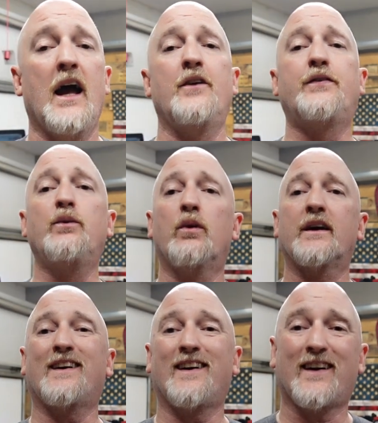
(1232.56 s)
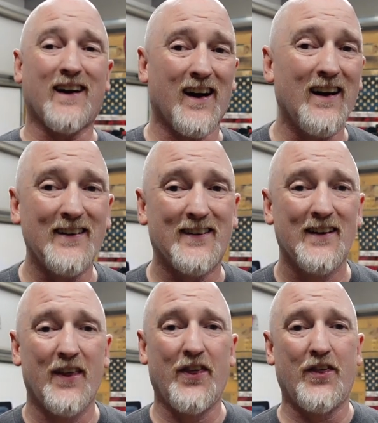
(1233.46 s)
If you wanna cut
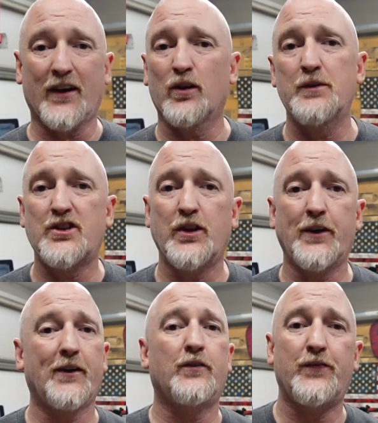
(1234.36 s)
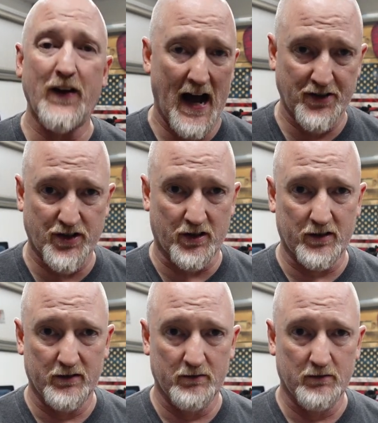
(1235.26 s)
thicker material
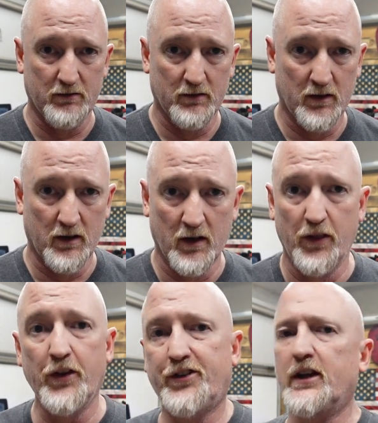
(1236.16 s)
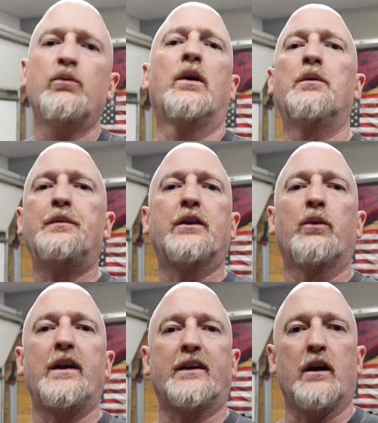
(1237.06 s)
faster, the D1 would be the
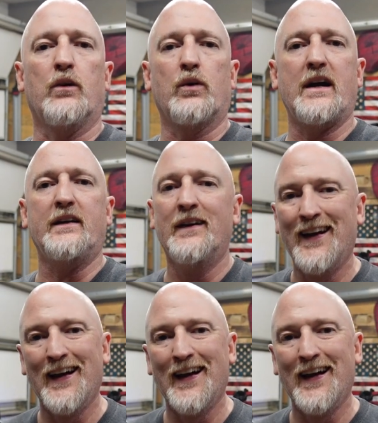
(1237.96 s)
way to go, right?